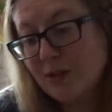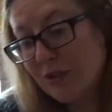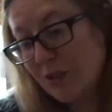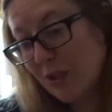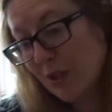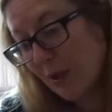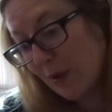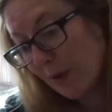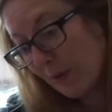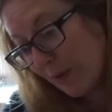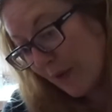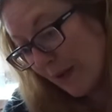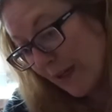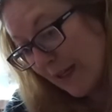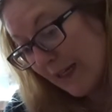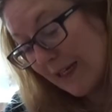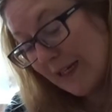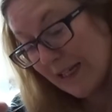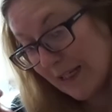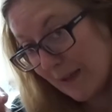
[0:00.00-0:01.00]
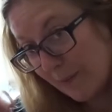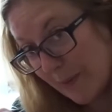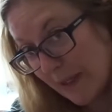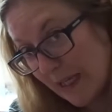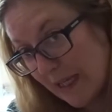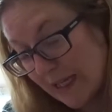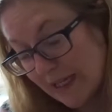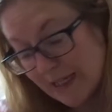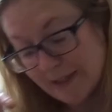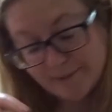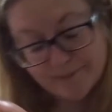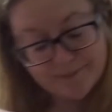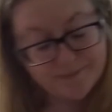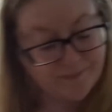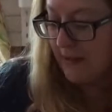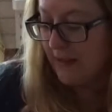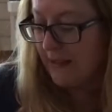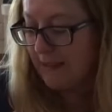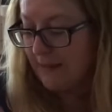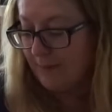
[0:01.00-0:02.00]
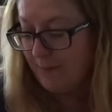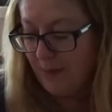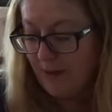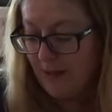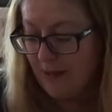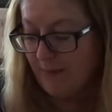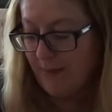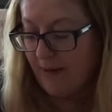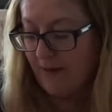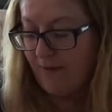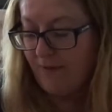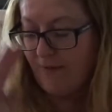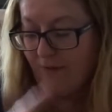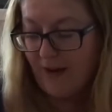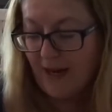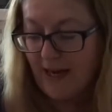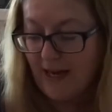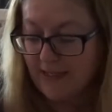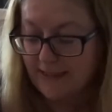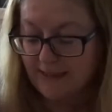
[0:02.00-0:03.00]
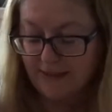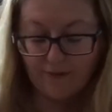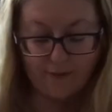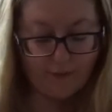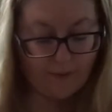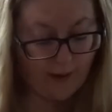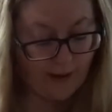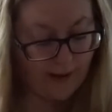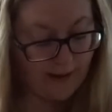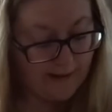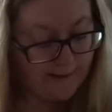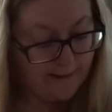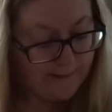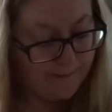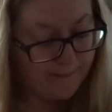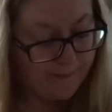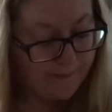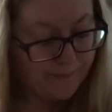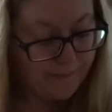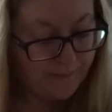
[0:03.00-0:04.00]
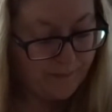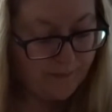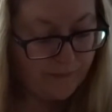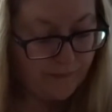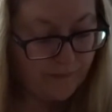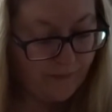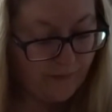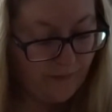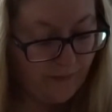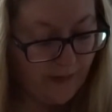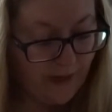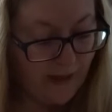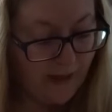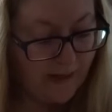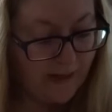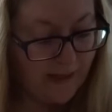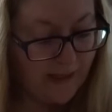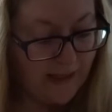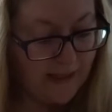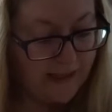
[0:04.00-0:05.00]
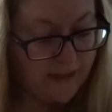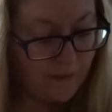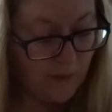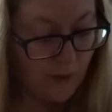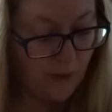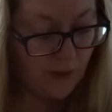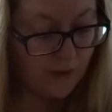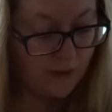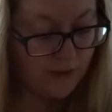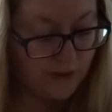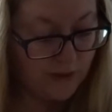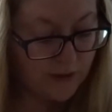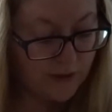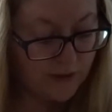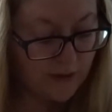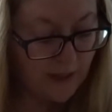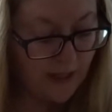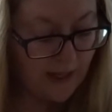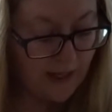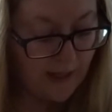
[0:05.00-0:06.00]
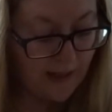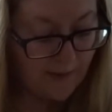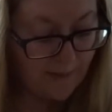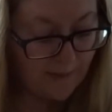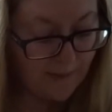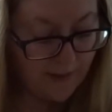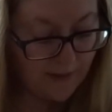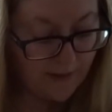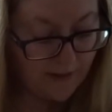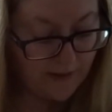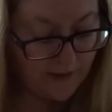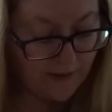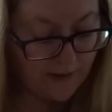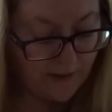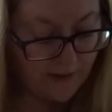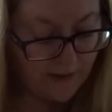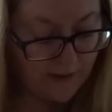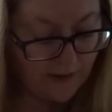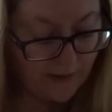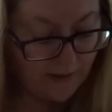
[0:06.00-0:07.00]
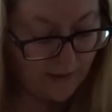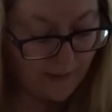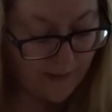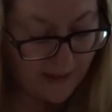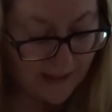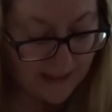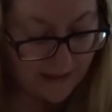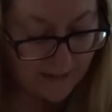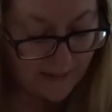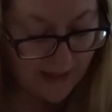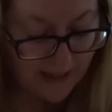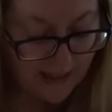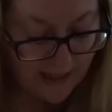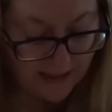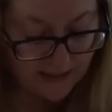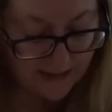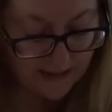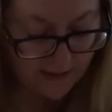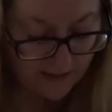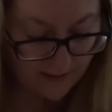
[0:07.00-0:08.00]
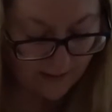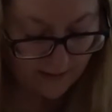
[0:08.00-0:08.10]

to Little Beak. So these blooming flies everywhere. These ones, they're a medium heat.